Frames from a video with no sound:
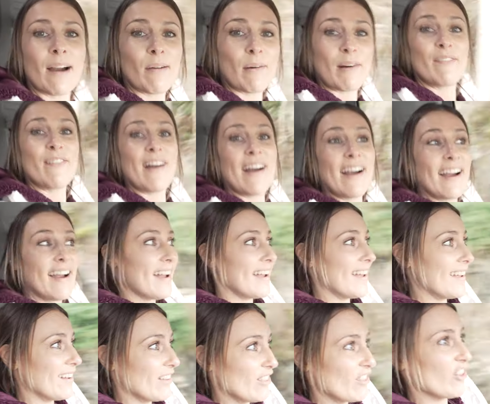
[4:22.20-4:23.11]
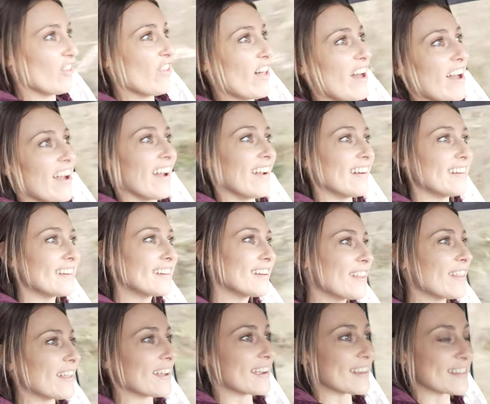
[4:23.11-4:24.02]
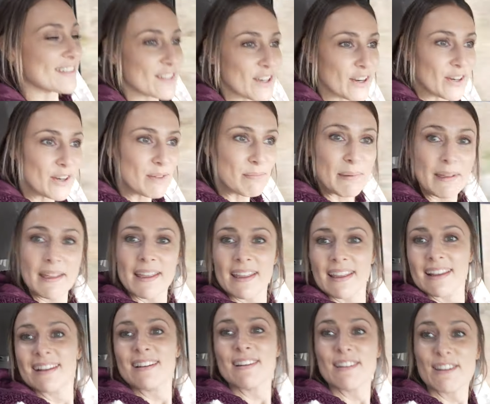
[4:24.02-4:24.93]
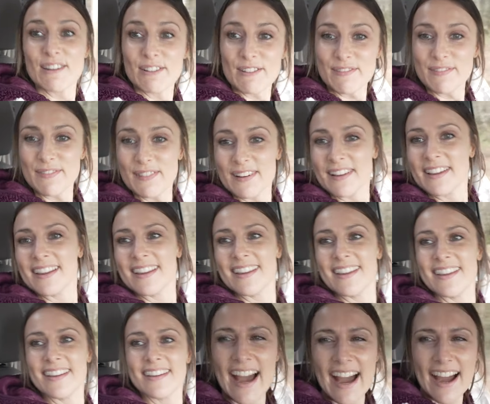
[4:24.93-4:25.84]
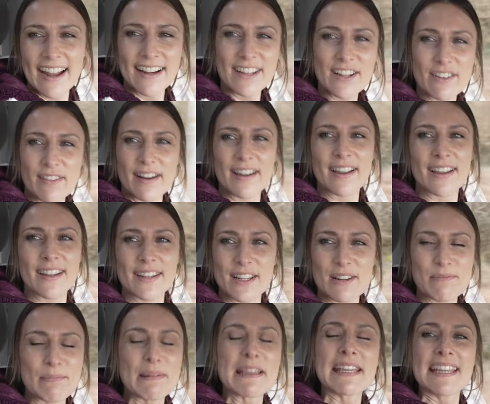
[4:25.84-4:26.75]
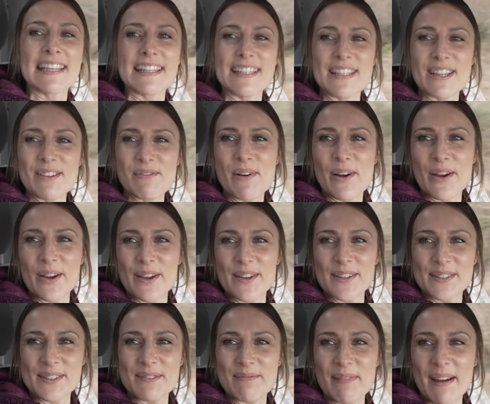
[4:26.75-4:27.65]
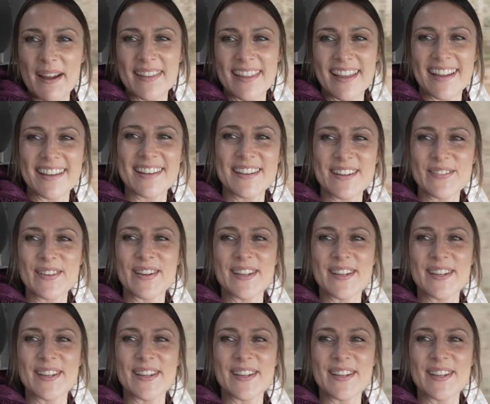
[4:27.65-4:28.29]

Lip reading: However, I, on the other hand, think it's going to be lovely. And I reckon you'll be eating your words by the end of